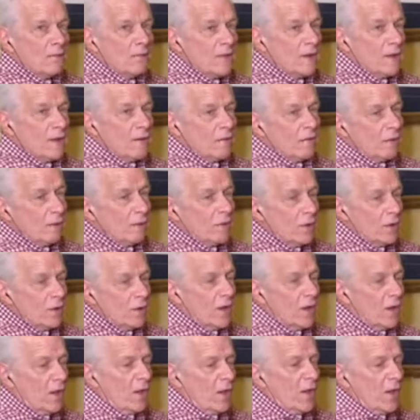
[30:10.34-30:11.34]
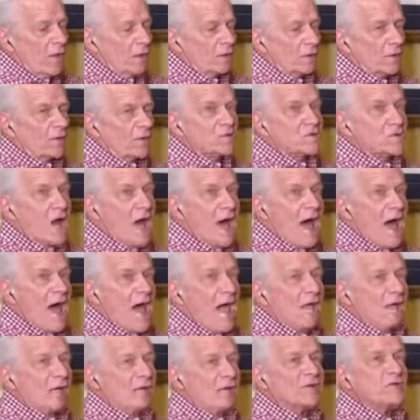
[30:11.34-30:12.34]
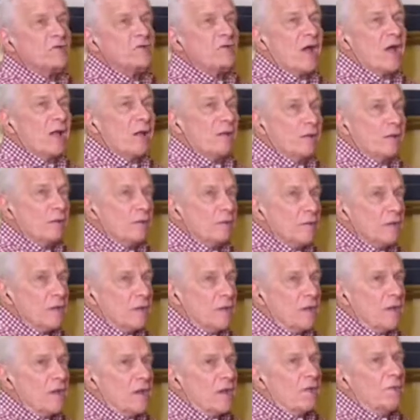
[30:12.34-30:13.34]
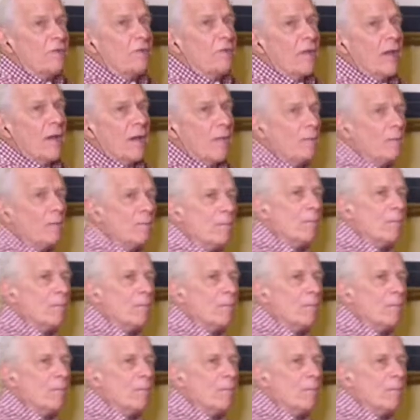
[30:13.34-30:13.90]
And a little child shall lead them.